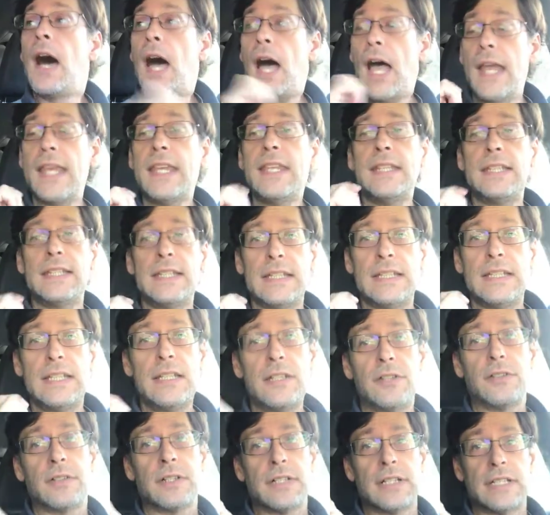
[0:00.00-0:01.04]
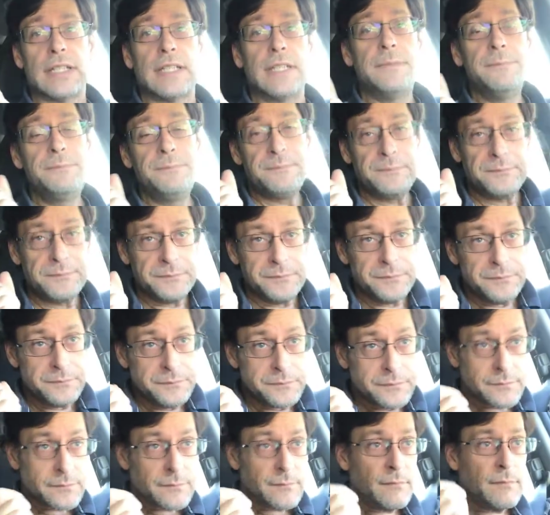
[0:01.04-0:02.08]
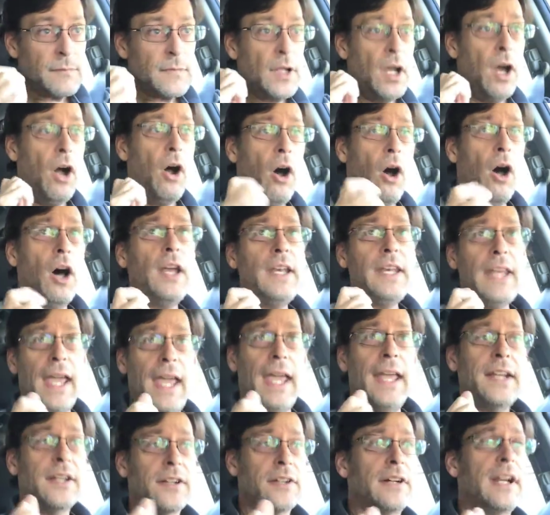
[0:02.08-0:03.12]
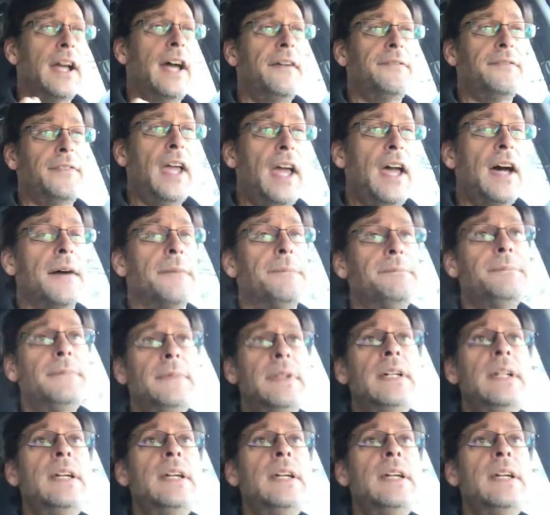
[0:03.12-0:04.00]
I could literally, on Anchor FM,